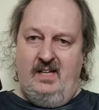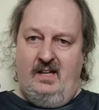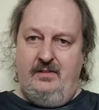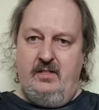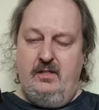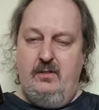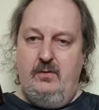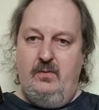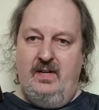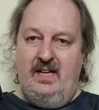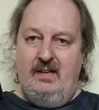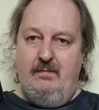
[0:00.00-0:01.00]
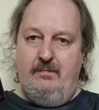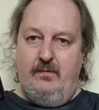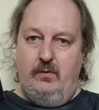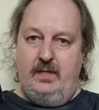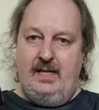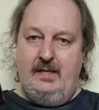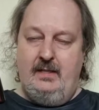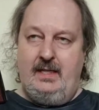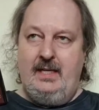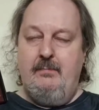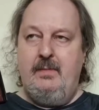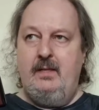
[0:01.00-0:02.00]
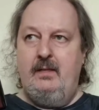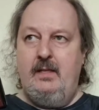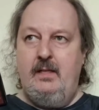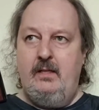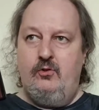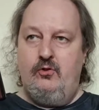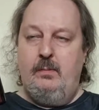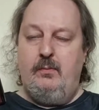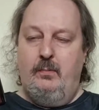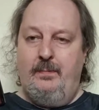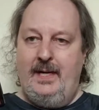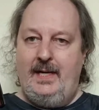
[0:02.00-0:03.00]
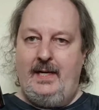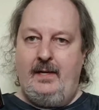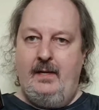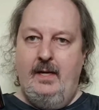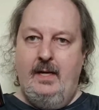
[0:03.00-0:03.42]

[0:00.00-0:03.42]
other two in 4K that came in the triple pack.